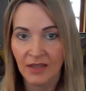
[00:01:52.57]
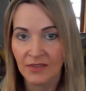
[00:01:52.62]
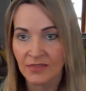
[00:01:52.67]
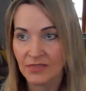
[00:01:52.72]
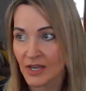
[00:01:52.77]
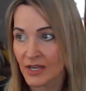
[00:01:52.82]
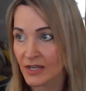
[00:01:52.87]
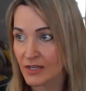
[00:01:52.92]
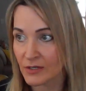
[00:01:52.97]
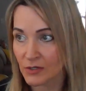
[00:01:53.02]

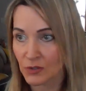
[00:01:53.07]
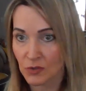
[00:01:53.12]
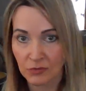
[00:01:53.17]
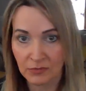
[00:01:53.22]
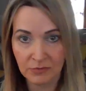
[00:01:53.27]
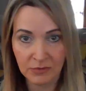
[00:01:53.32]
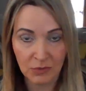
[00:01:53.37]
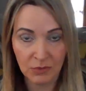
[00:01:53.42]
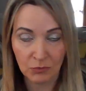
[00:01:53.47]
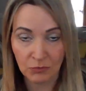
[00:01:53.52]
the,
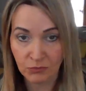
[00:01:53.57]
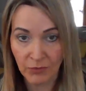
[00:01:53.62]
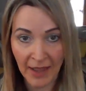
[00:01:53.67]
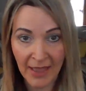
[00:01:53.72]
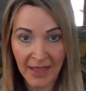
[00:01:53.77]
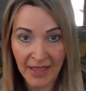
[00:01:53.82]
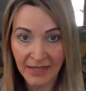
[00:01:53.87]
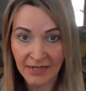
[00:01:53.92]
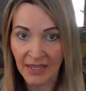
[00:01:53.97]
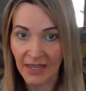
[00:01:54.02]
the
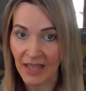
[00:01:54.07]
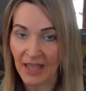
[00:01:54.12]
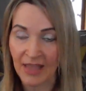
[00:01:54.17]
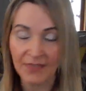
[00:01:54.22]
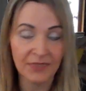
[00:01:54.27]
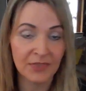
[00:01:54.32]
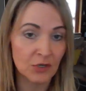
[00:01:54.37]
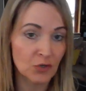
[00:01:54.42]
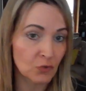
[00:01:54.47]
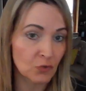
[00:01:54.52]
red
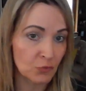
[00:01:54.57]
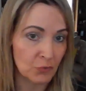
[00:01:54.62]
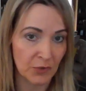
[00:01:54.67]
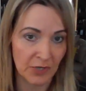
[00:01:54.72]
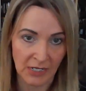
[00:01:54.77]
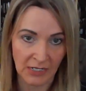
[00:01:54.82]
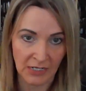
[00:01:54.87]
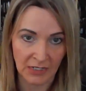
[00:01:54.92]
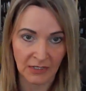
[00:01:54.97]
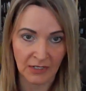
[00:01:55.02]
and the
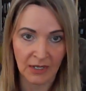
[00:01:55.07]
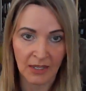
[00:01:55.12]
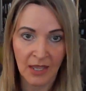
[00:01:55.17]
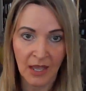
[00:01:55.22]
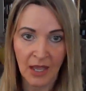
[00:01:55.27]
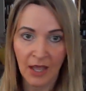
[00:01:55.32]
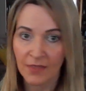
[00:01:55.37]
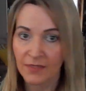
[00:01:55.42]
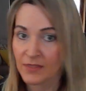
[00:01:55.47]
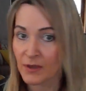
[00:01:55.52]
green,
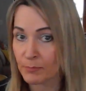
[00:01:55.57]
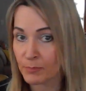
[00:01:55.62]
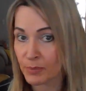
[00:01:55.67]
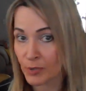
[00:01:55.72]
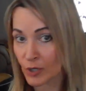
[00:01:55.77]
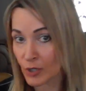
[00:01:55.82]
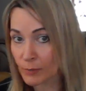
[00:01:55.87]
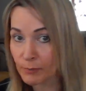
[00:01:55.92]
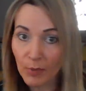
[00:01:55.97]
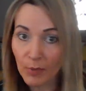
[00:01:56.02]
the
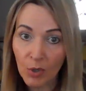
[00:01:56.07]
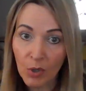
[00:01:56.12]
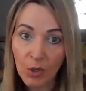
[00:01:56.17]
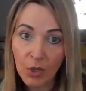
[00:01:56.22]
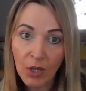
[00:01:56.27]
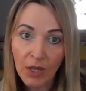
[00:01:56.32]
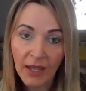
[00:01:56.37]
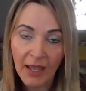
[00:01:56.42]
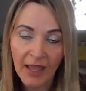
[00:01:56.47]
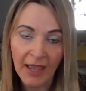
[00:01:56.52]

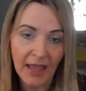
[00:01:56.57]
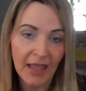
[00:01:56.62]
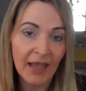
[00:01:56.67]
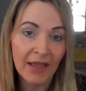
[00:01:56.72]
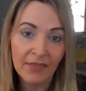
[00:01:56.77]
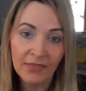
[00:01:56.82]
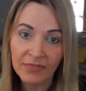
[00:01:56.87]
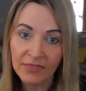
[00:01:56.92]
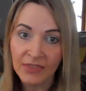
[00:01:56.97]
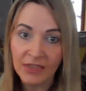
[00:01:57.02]
purple
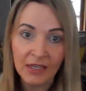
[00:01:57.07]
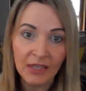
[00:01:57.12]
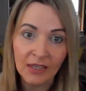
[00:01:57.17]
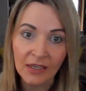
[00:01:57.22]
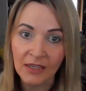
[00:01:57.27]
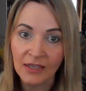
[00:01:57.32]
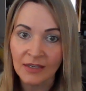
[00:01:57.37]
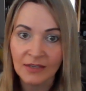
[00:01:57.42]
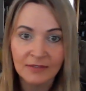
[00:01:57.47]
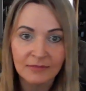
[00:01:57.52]
and
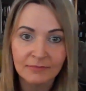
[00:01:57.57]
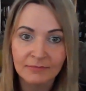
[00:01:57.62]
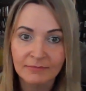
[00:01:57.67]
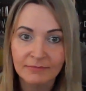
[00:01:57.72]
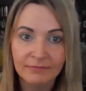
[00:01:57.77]
the